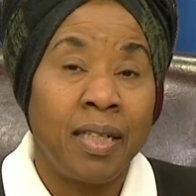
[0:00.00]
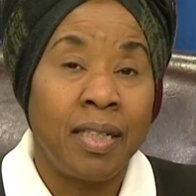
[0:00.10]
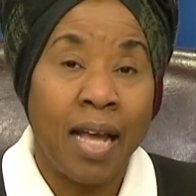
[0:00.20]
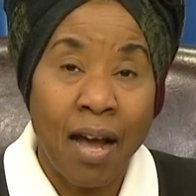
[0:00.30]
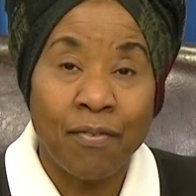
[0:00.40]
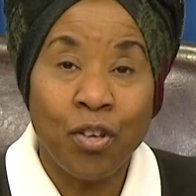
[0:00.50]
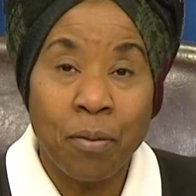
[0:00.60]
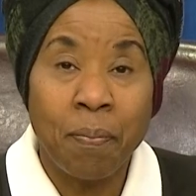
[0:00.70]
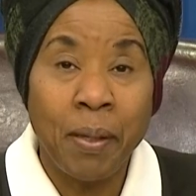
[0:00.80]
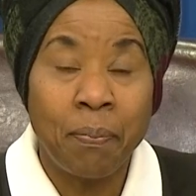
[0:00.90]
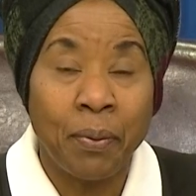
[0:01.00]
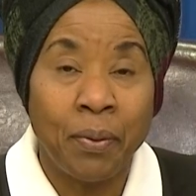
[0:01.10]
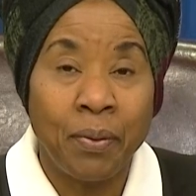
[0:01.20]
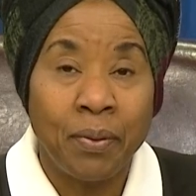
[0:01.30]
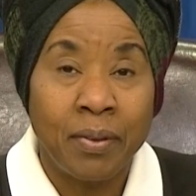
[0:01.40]
they have known
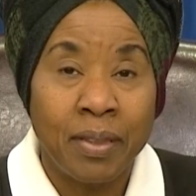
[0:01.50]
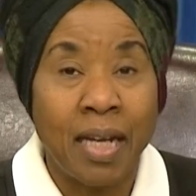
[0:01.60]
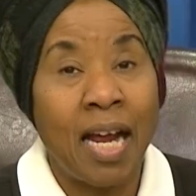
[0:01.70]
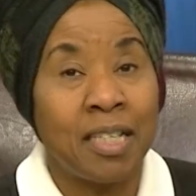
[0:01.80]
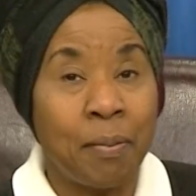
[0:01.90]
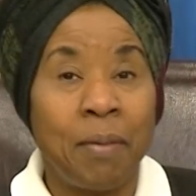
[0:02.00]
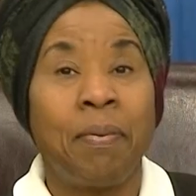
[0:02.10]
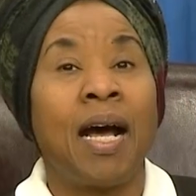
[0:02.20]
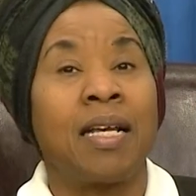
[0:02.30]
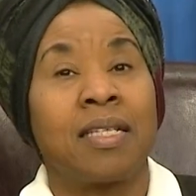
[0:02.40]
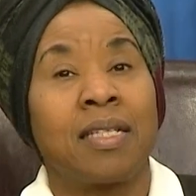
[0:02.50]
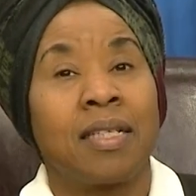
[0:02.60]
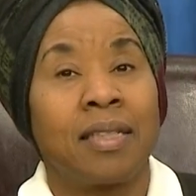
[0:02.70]
people that has been past.